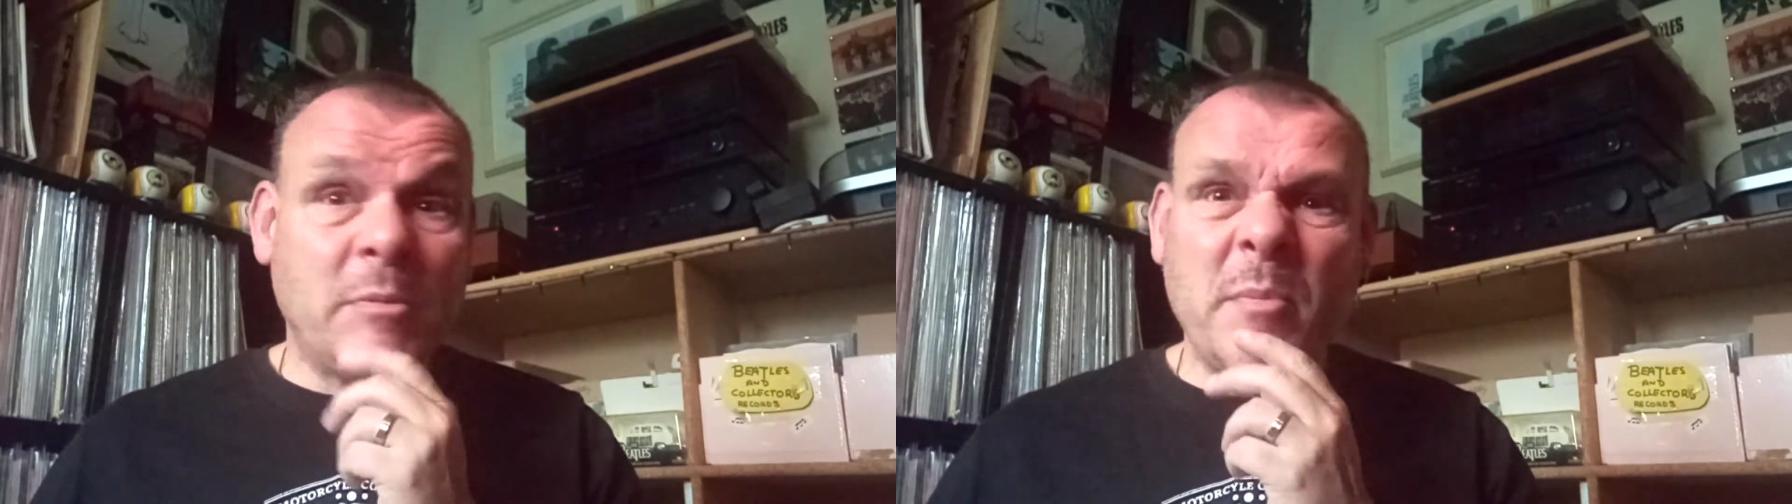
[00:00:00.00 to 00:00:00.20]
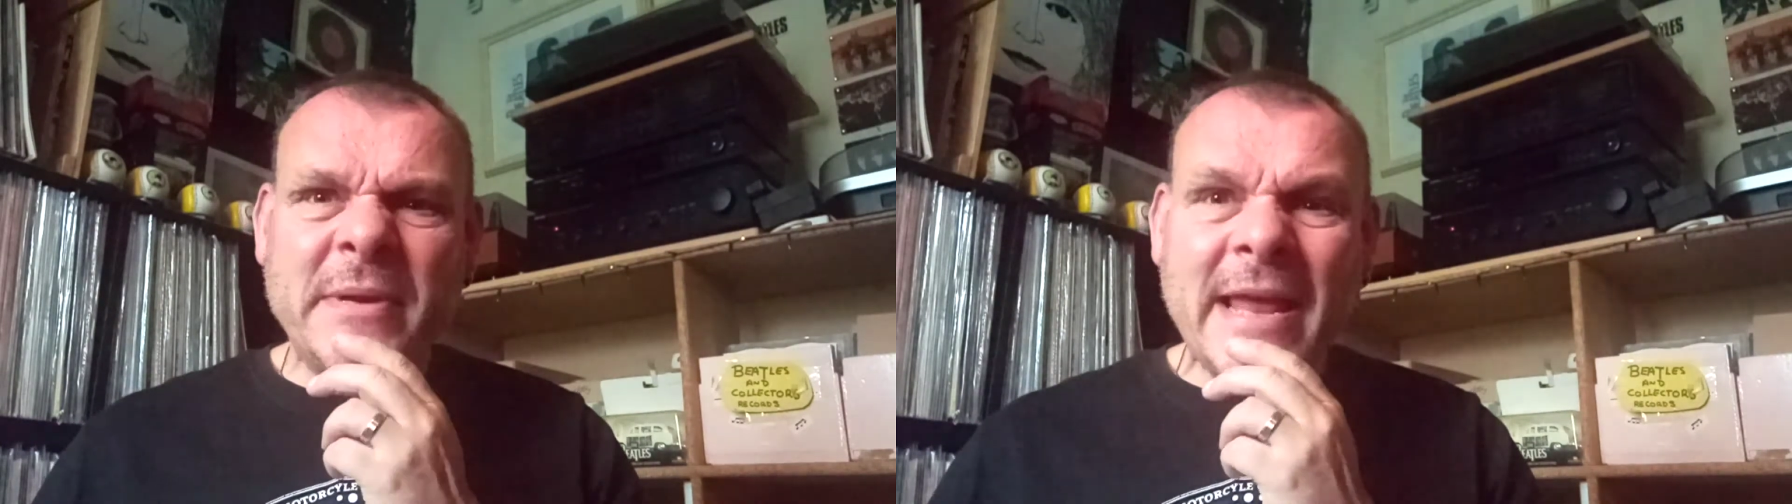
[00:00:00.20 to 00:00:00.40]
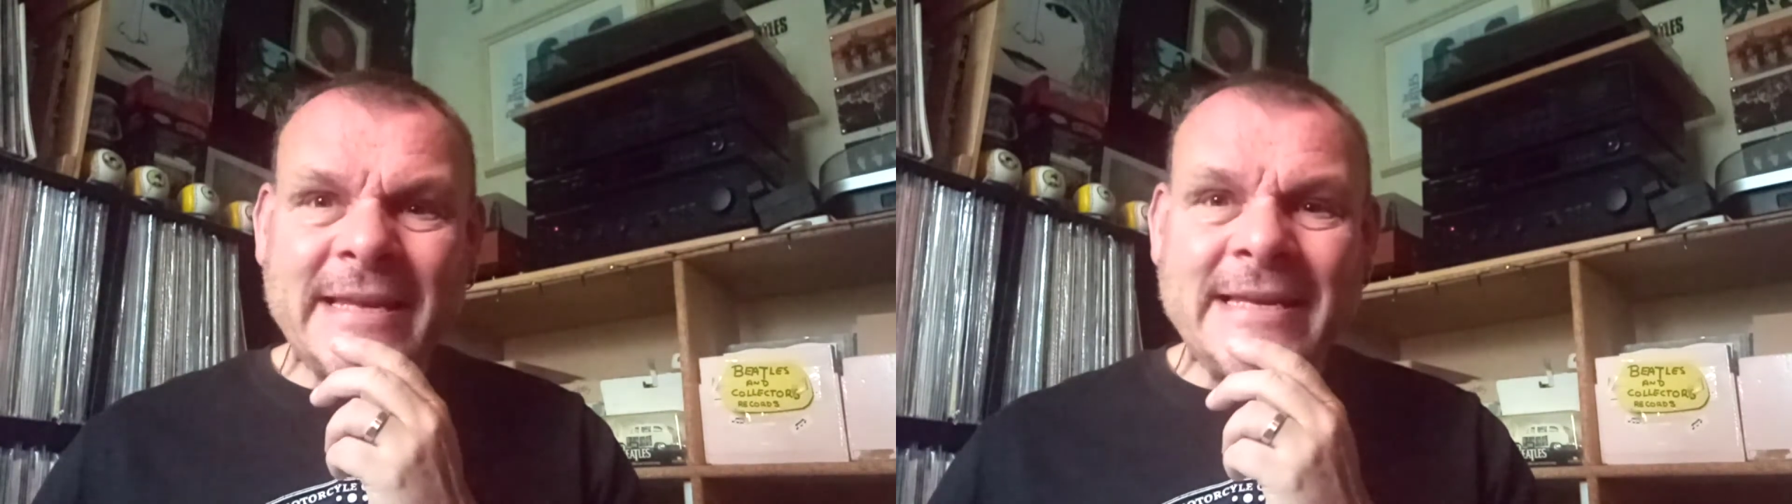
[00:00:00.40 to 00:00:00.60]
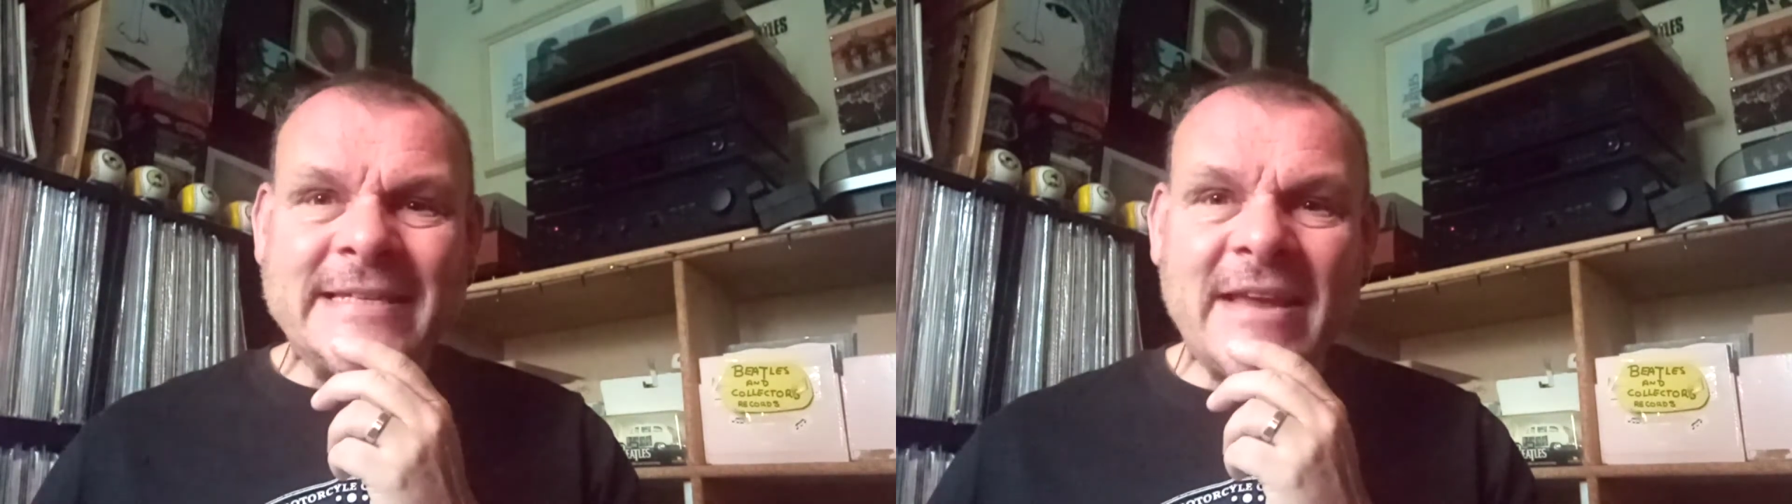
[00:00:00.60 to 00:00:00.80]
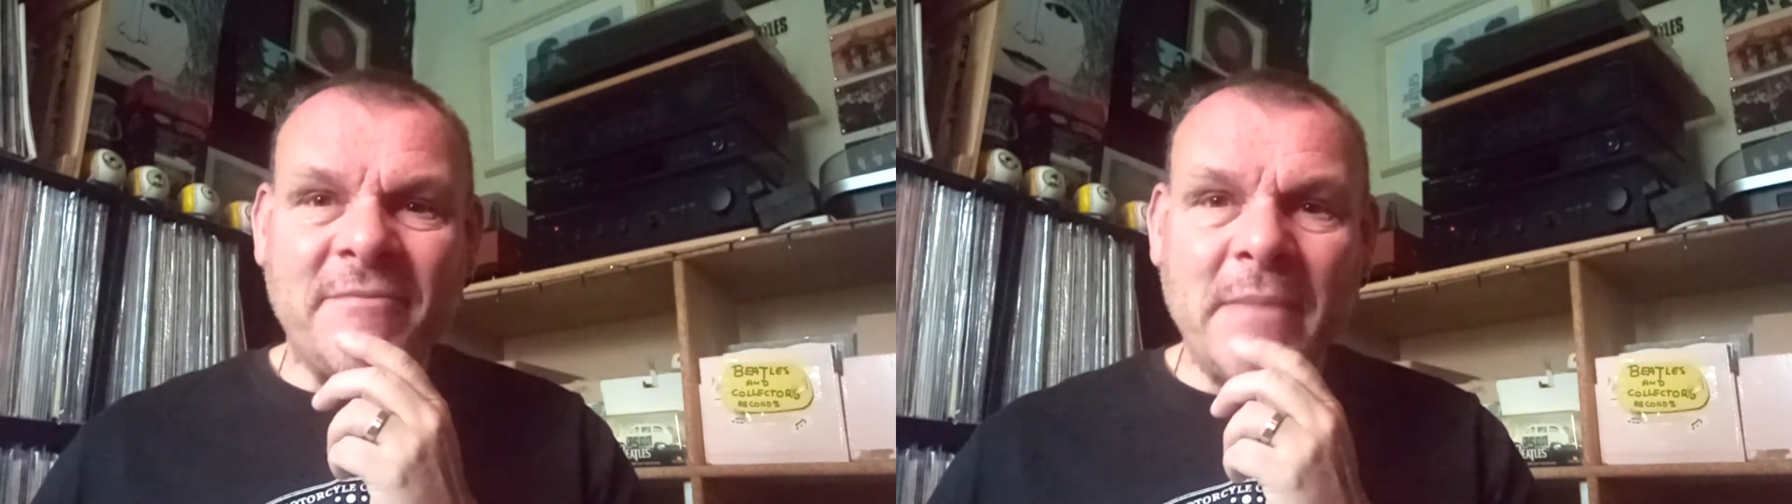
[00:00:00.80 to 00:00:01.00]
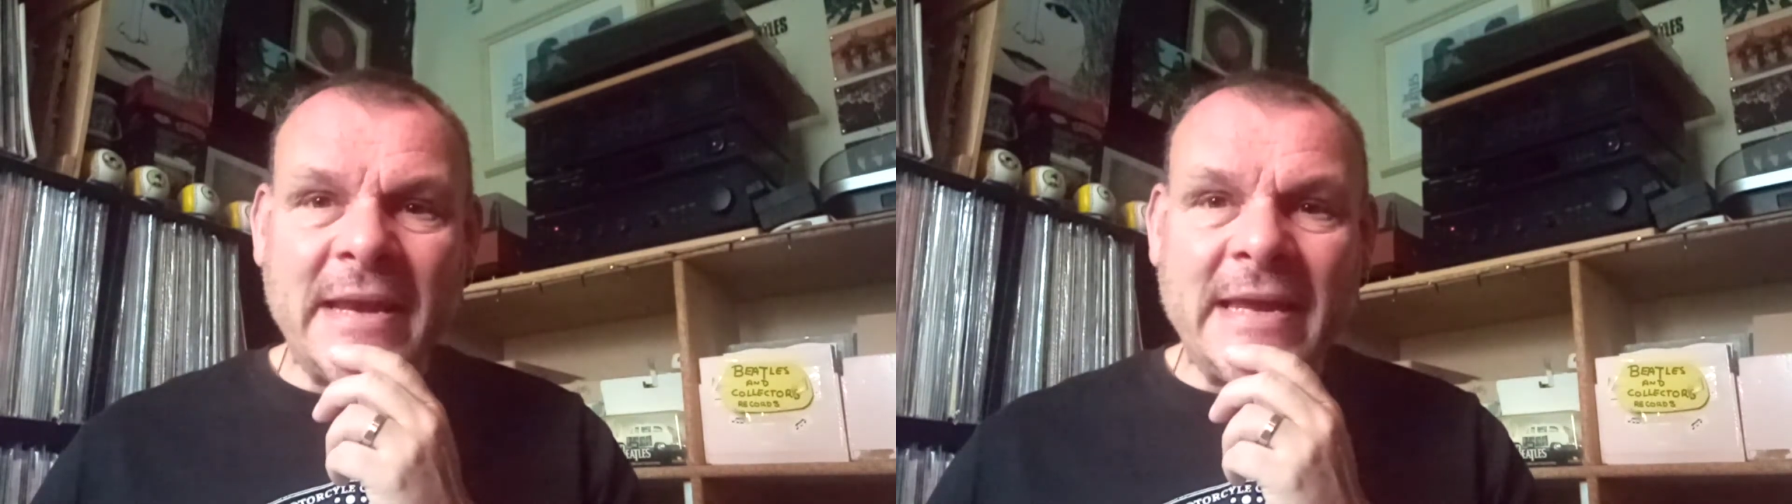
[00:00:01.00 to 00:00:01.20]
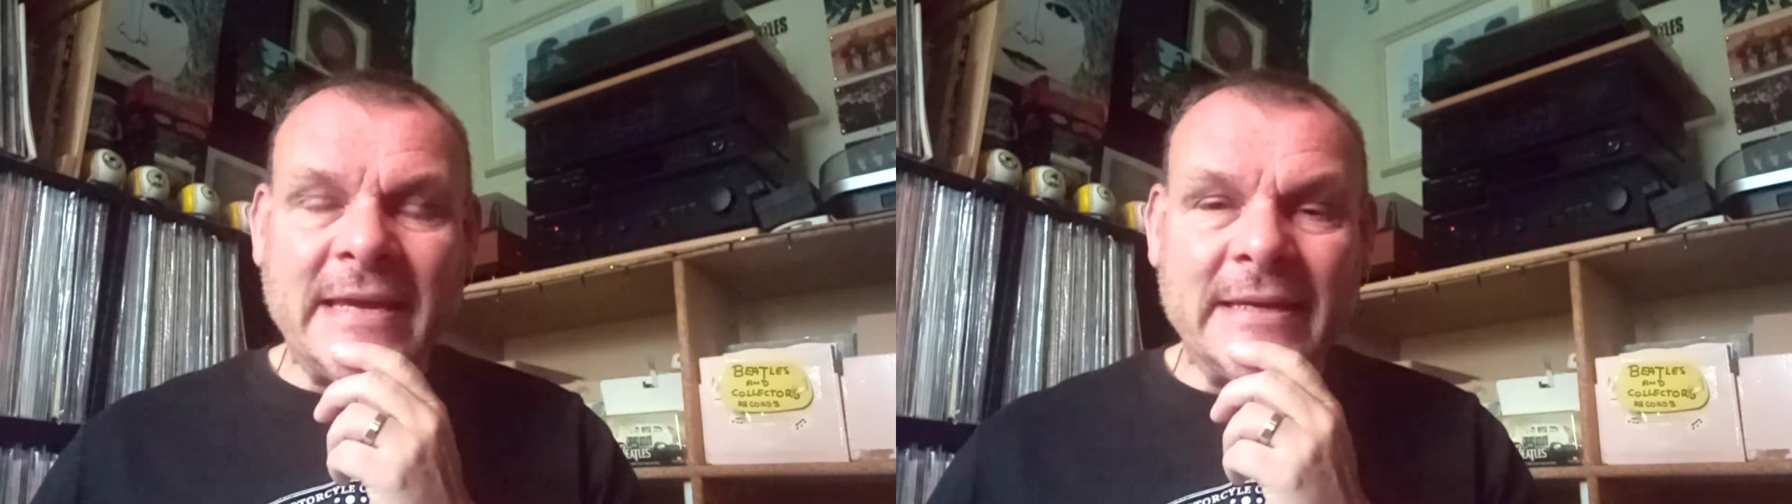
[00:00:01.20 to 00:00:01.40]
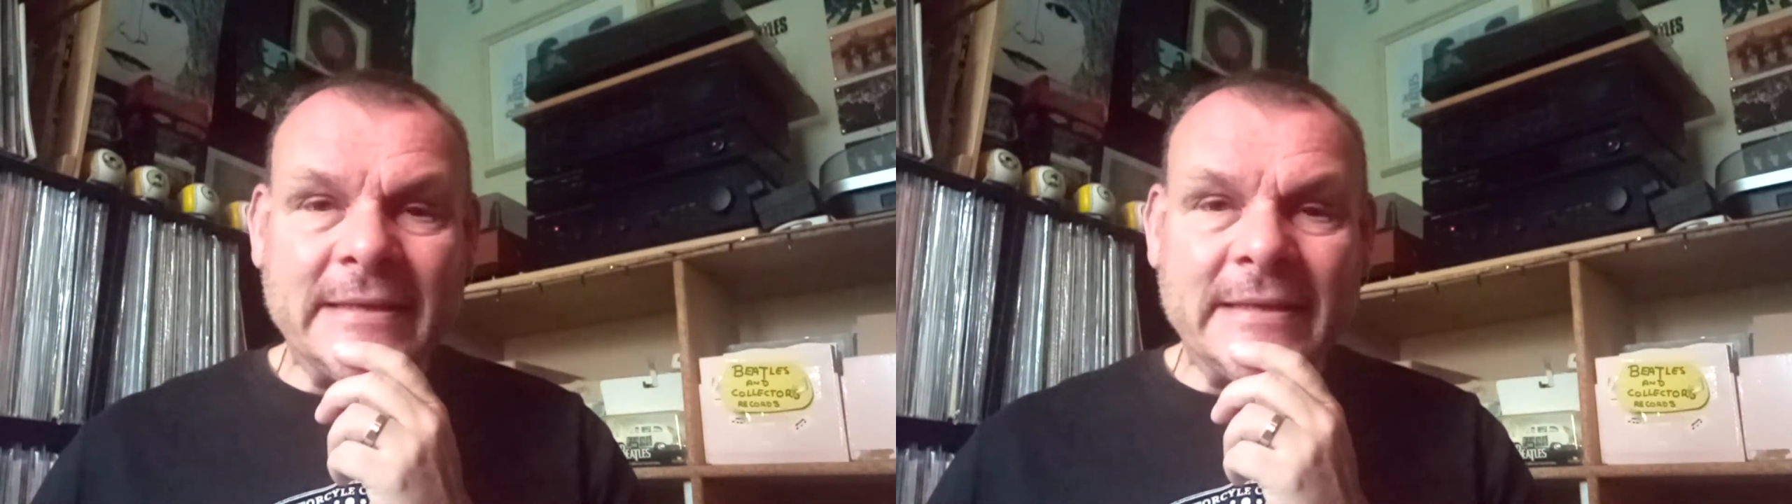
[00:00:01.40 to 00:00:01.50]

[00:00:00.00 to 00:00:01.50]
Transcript: mum and dad didn't have many